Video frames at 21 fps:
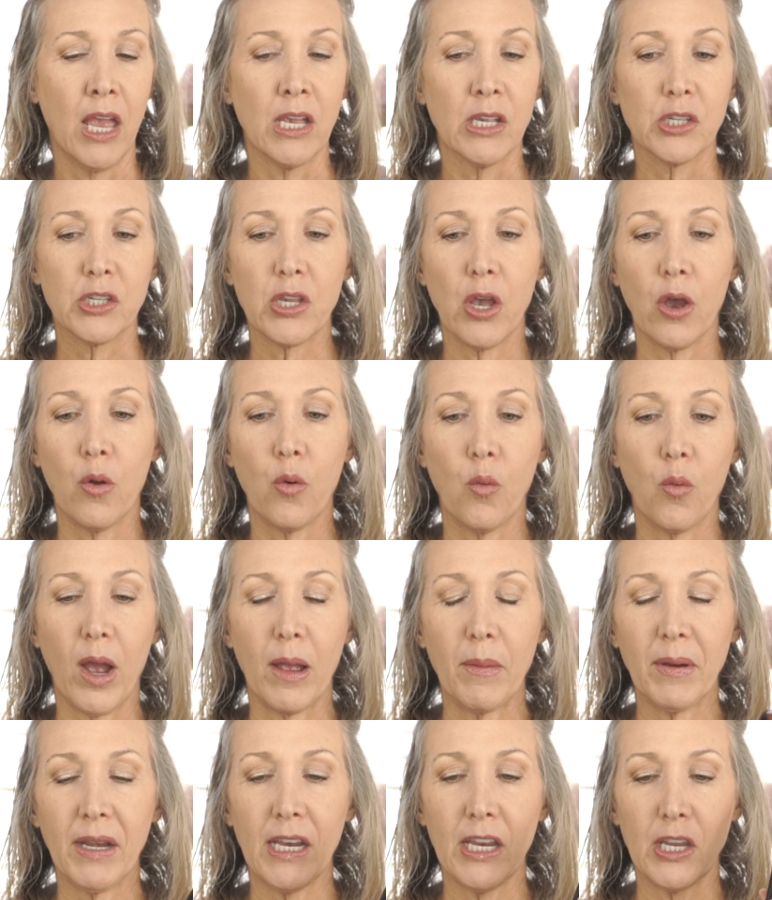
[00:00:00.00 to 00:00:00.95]
So
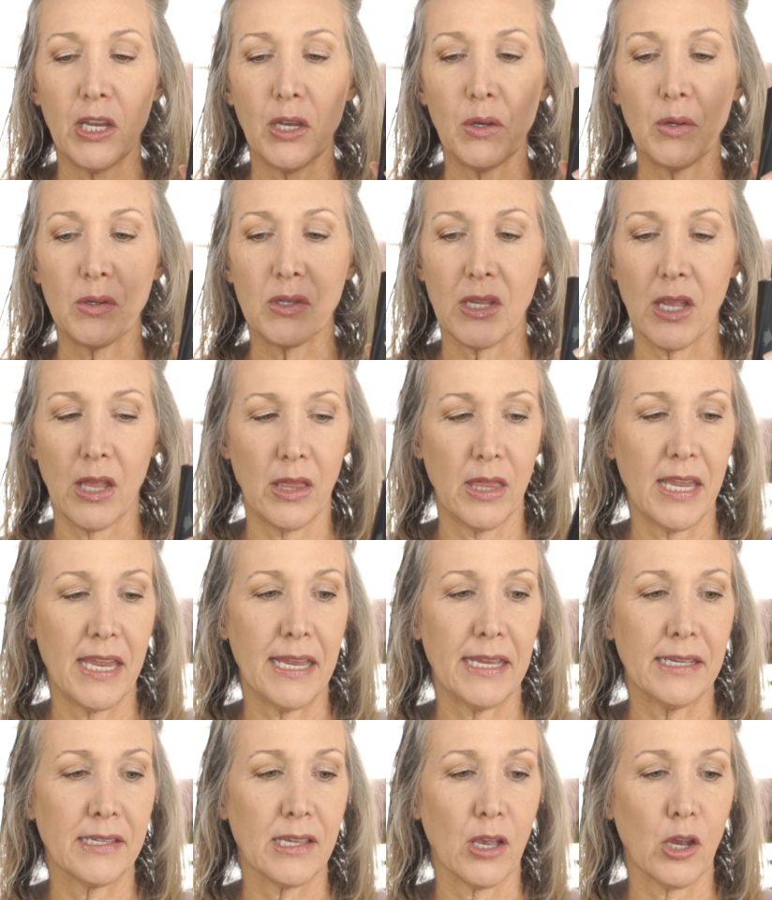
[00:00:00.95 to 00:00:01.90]
I'm going to use
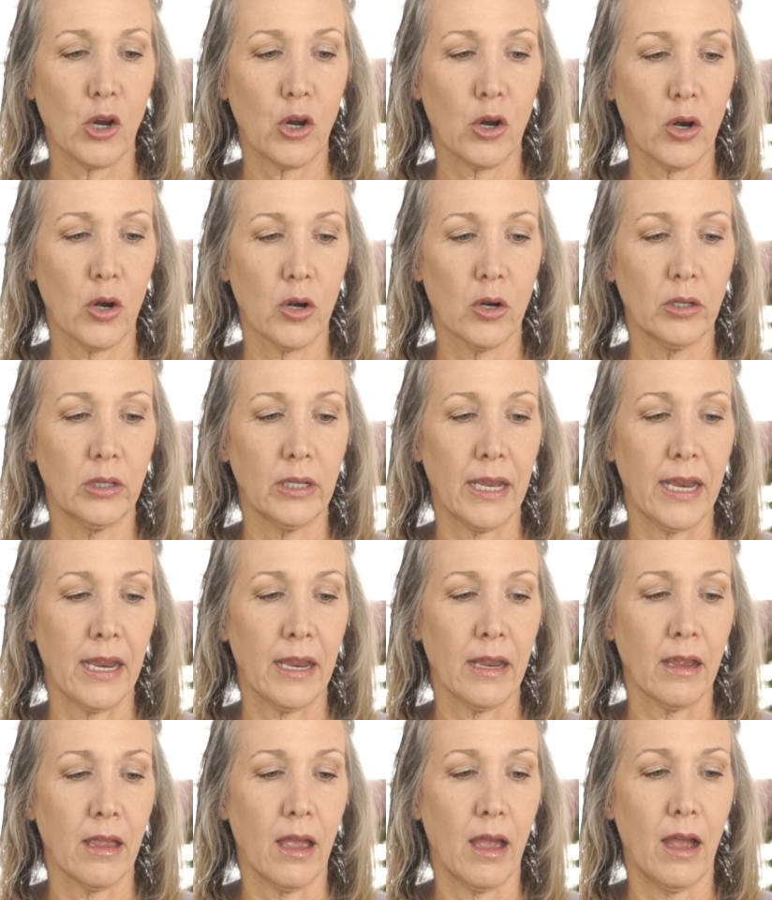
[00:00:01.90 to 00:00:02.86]
these
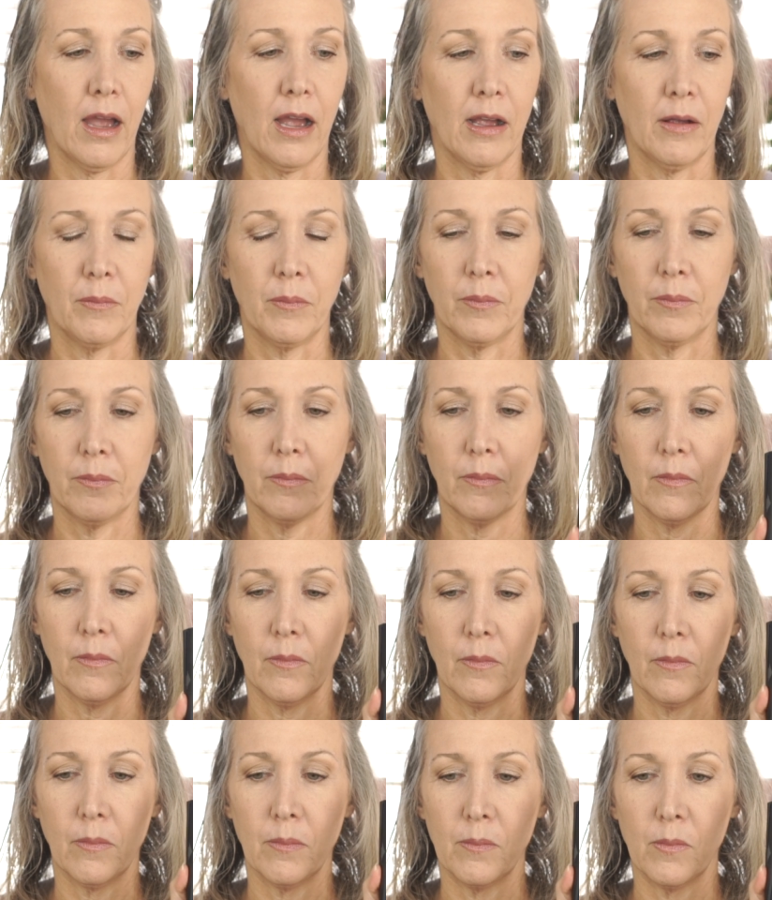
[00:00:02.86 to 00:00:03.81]
curling
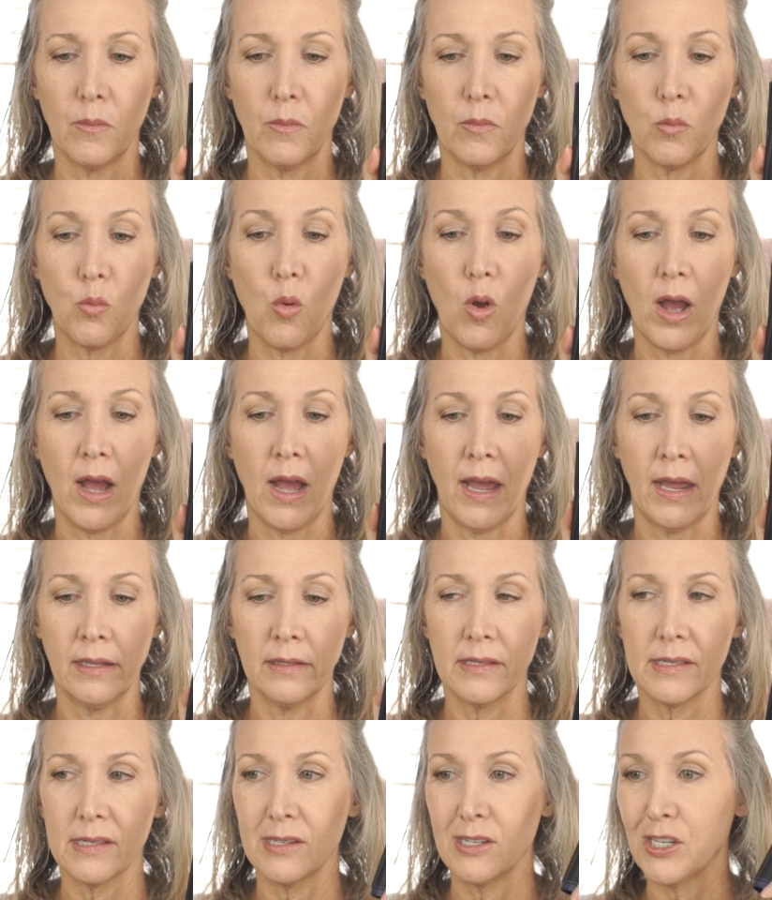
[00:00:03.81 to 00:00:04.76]

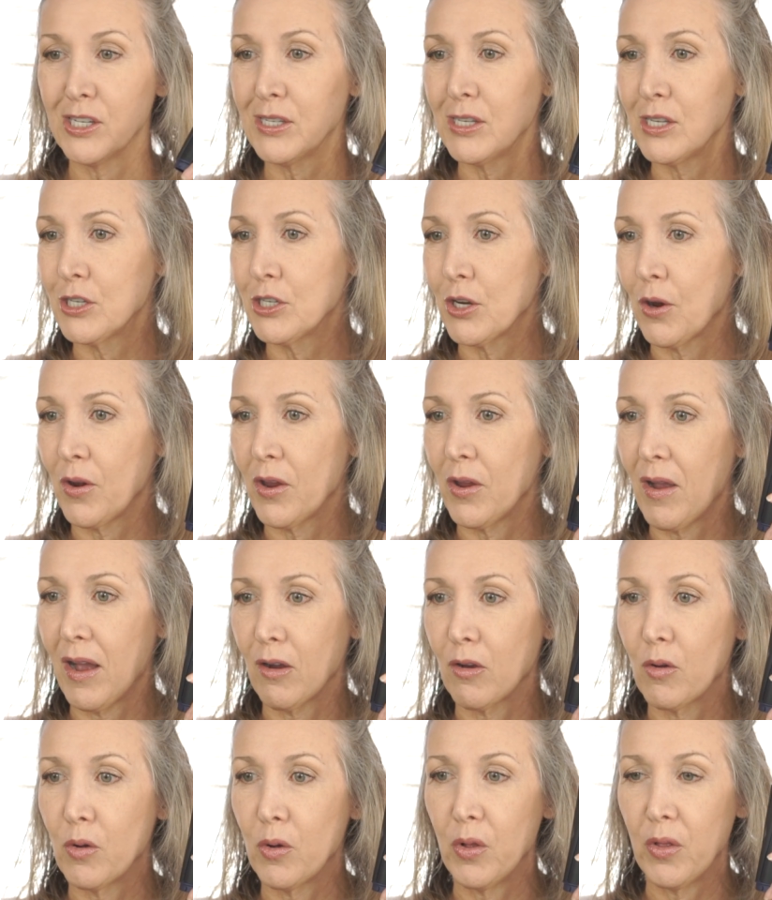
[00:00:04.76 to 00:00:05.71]
wands just to show you how
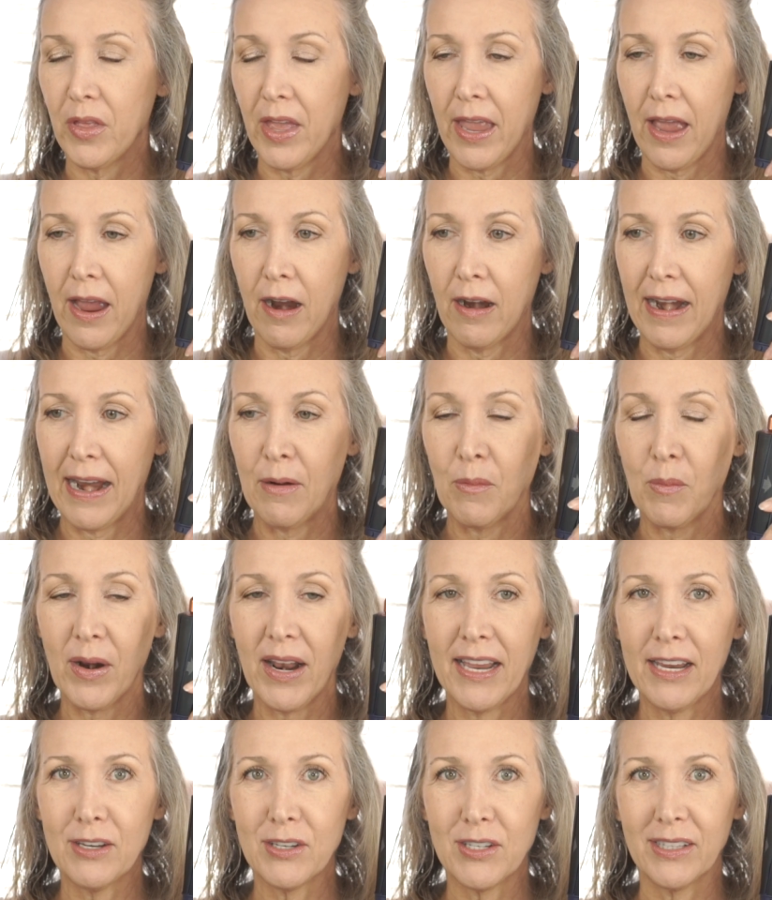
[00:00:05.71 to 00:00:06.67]
cool they are. And what
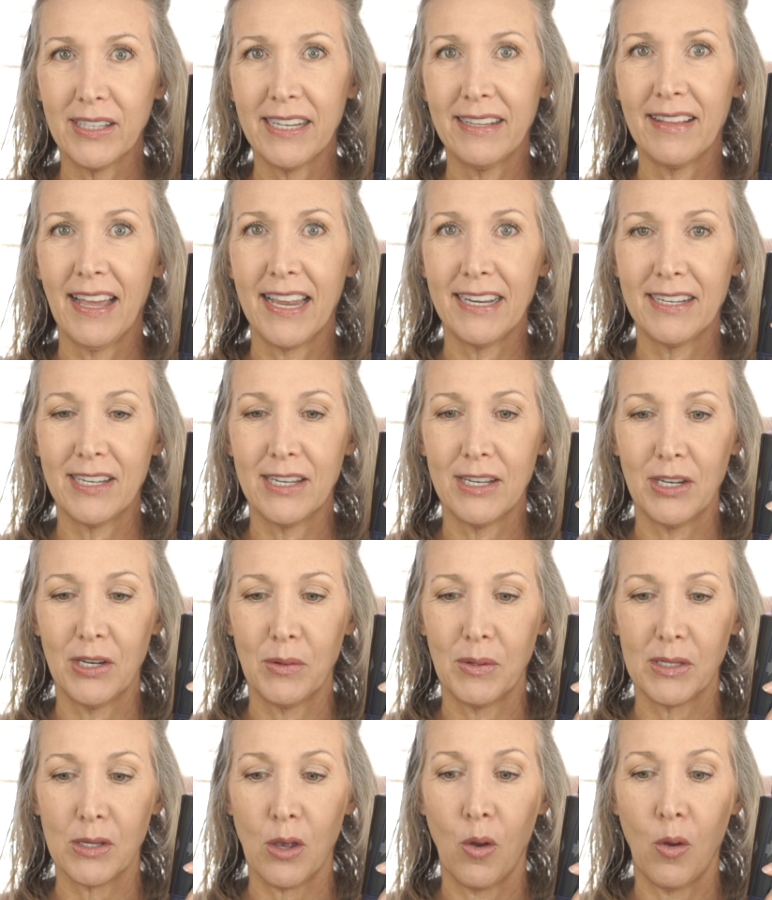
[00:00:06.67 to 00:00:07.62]
I usually like to
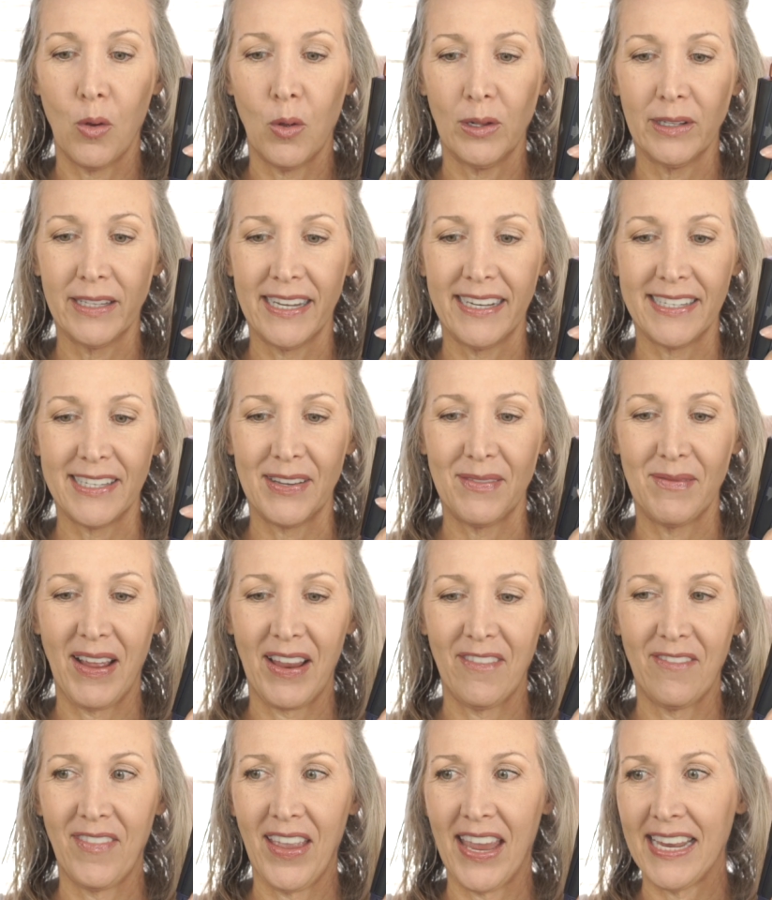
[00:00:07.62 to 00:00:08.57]
do is hold it to
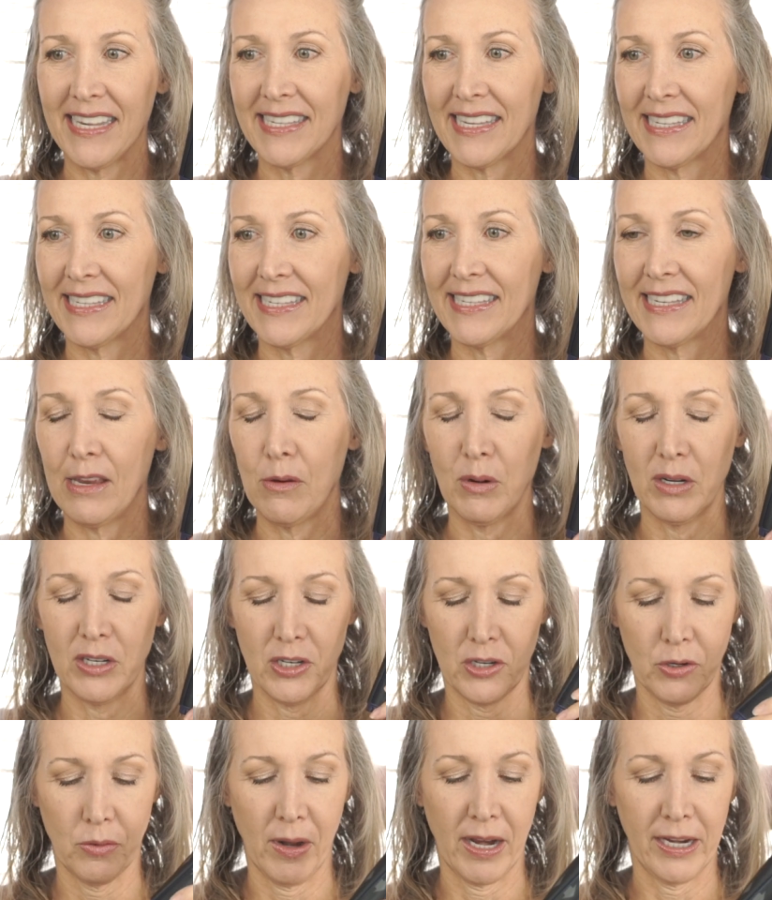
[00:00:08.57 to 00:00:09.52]
my face and see
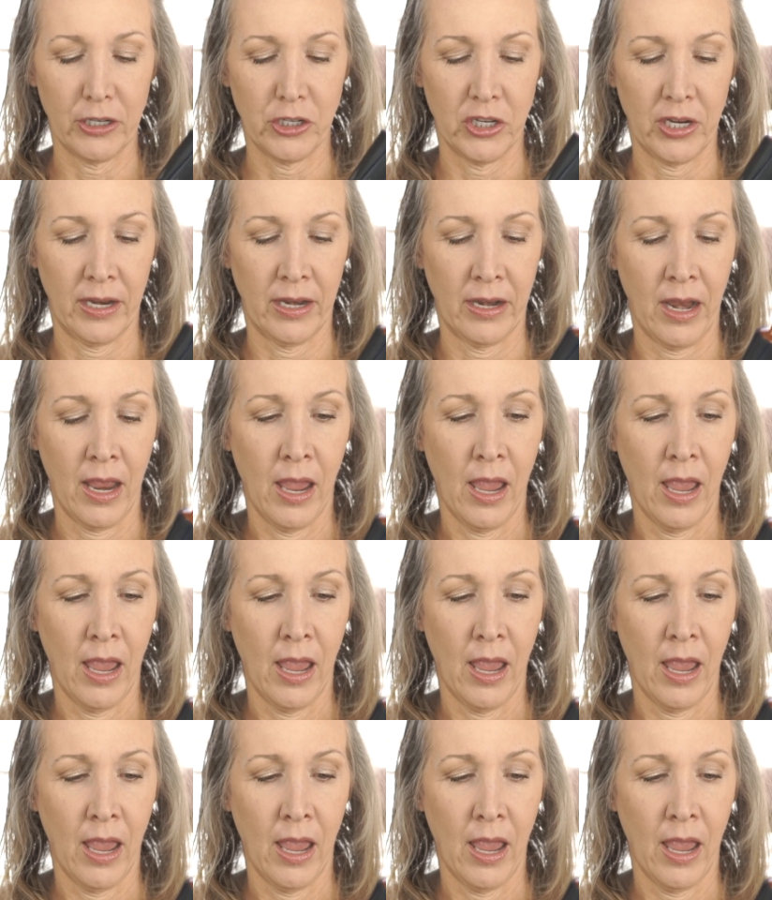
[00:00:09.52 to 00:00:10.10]
which direction